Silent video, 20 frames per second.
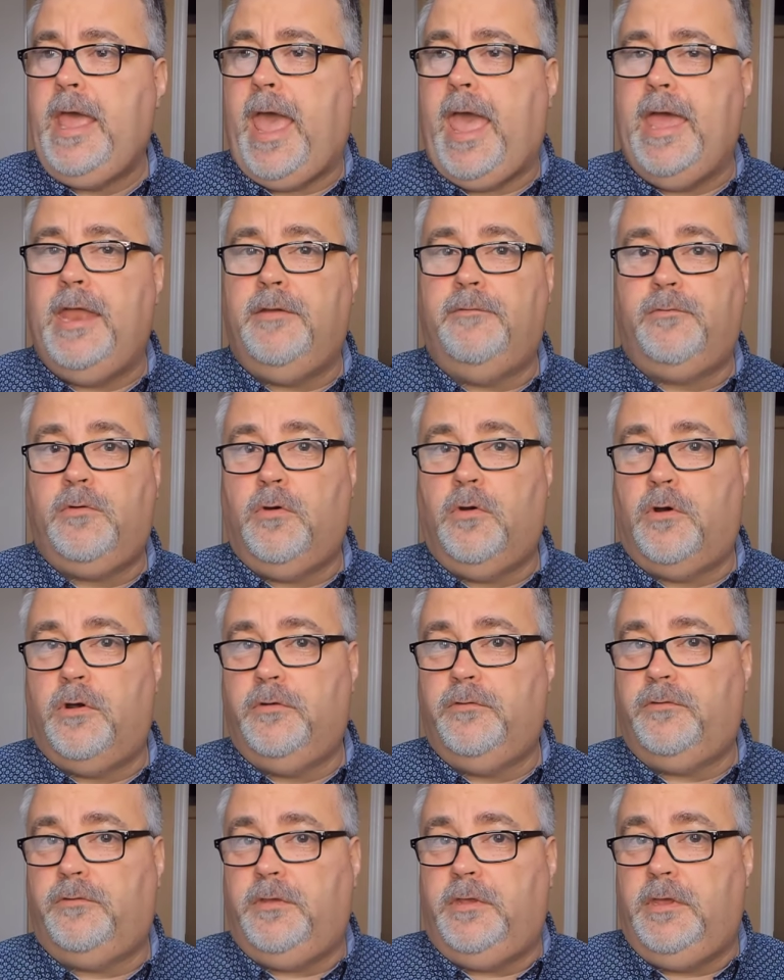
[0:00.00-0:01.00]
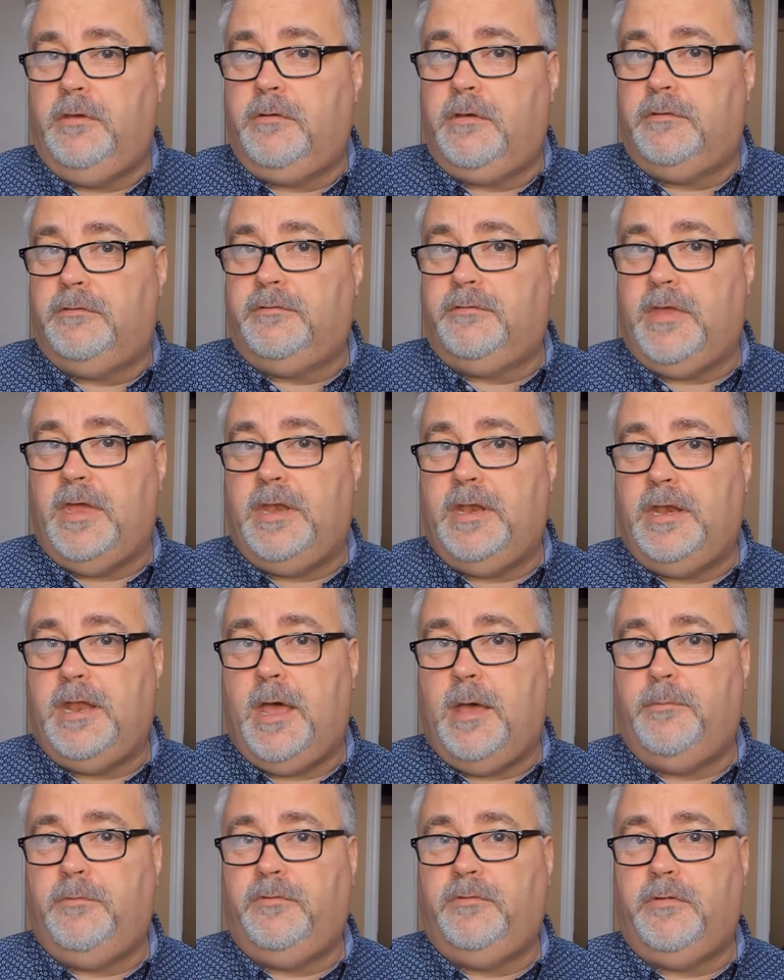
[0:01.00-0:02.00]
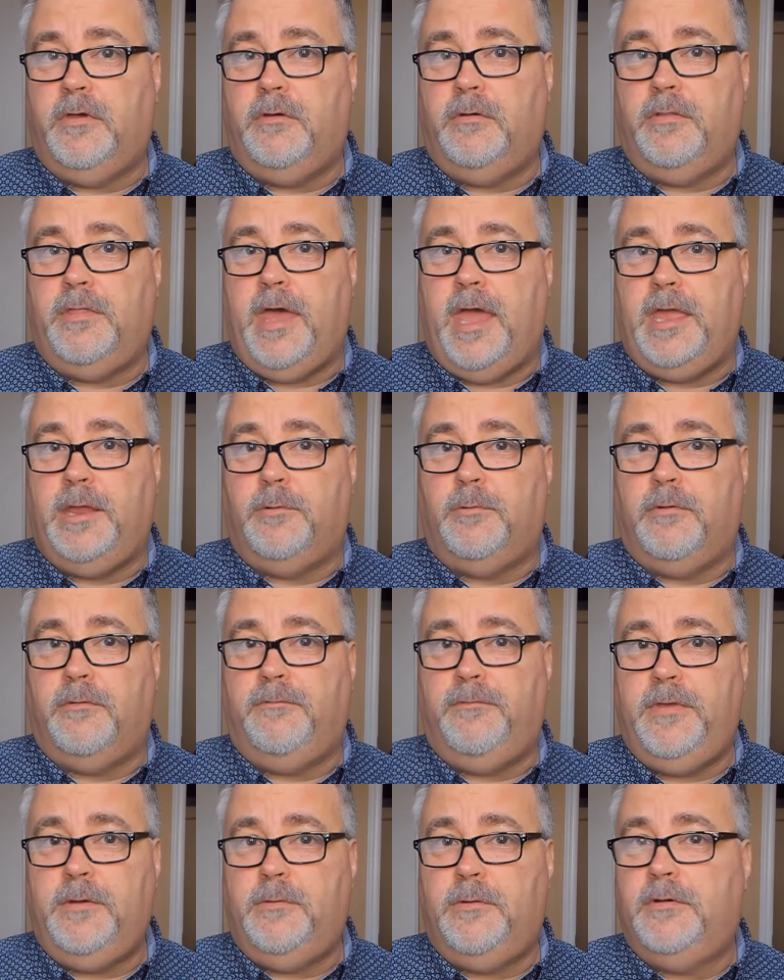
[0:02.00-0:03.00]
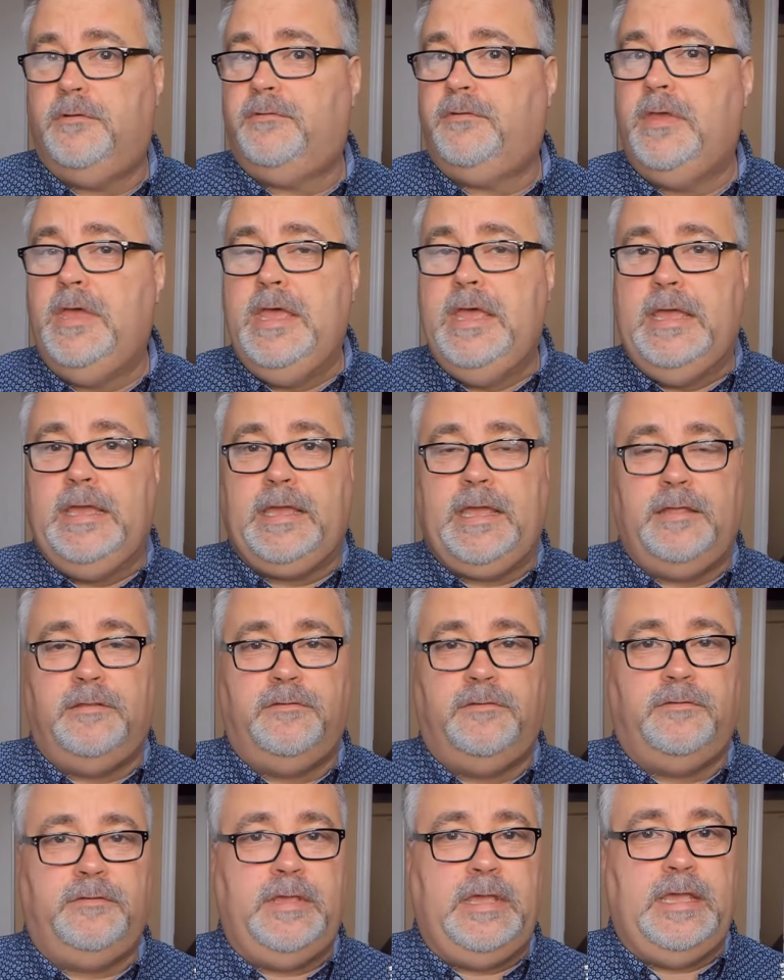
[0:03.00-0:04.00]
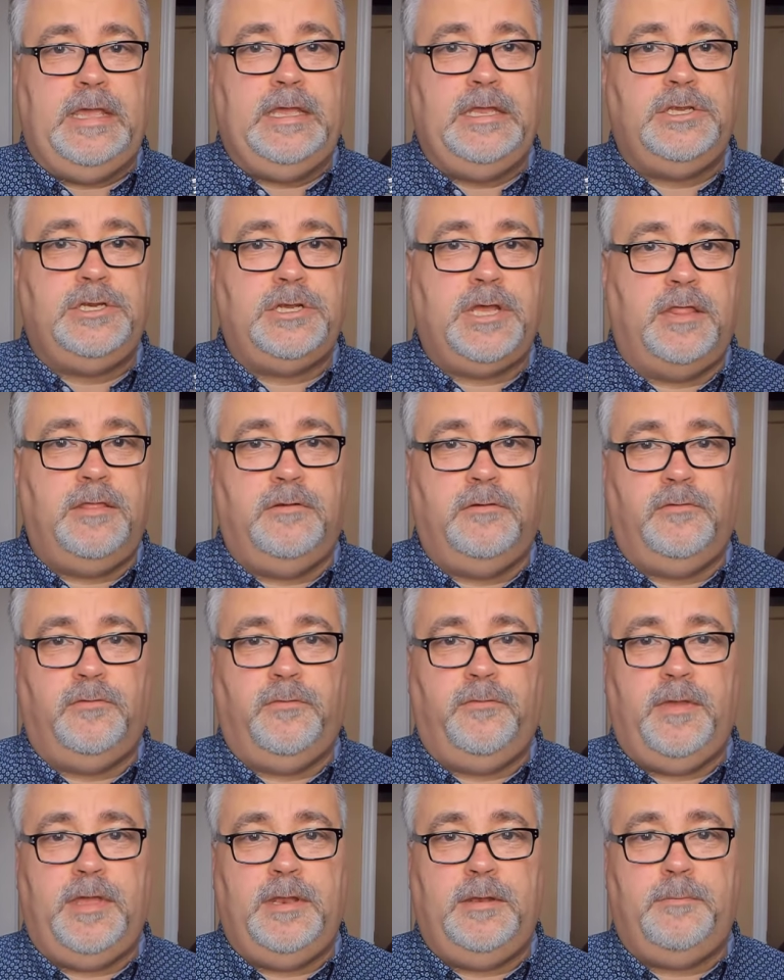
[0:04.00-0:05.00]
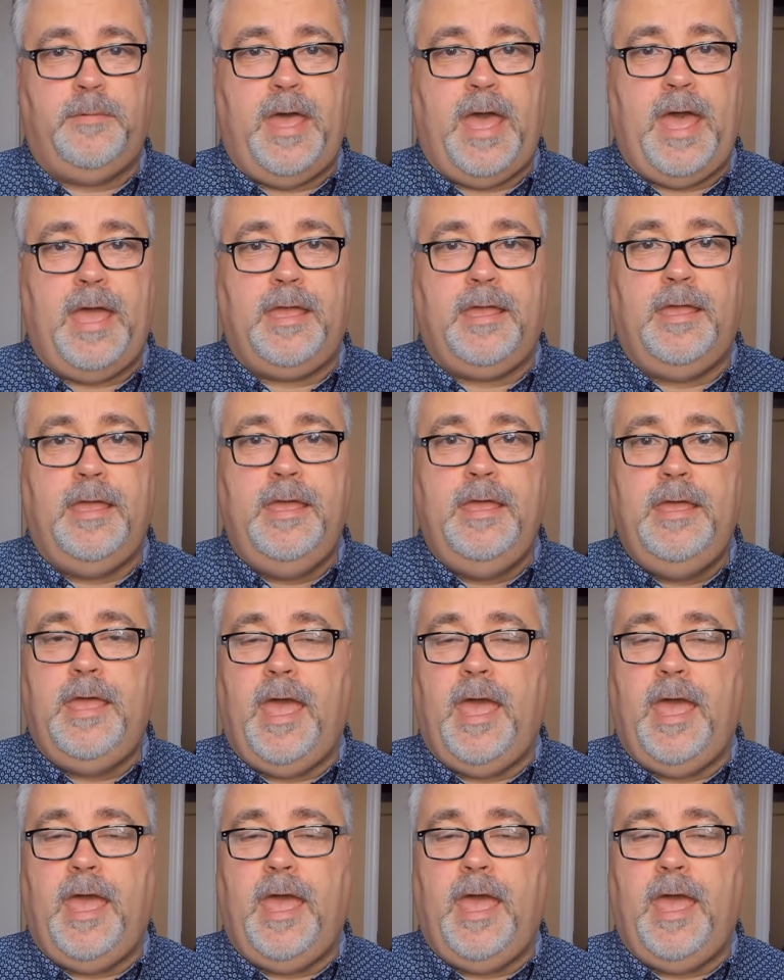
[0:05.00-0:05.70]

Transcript: And of course, you can set it up so that your reviewers can see each other's feedback.